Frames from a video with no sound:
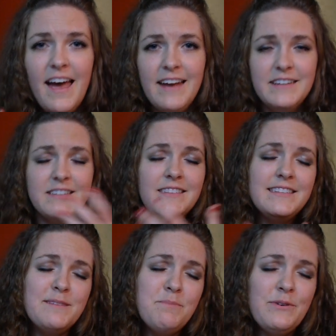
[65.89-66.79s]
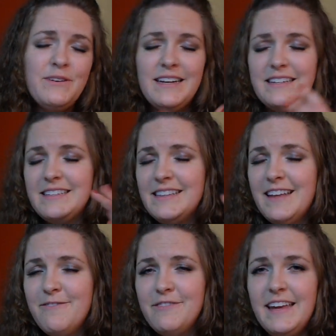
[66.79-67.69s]
and it's simple and it's
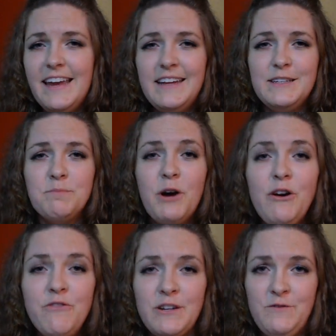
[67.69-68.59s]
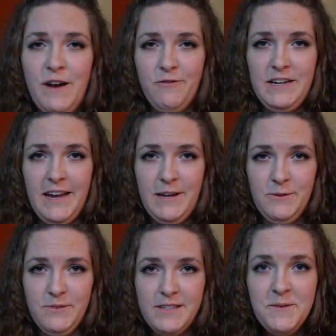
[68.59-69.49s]
lovely and it's perfect for
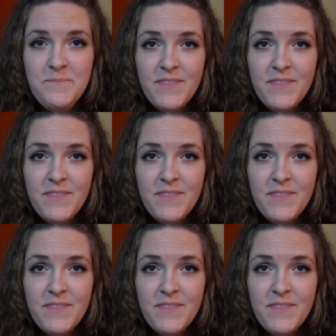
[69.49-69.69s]
everyday use.